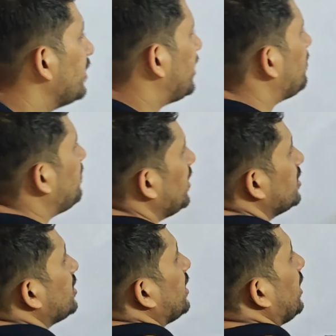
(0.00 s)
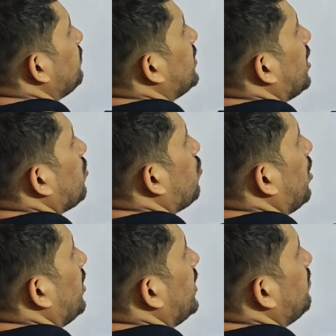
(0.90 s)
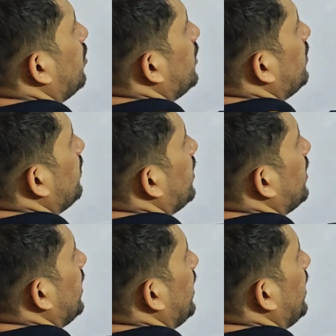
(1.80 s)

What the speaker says: That means if the quadratic polynomial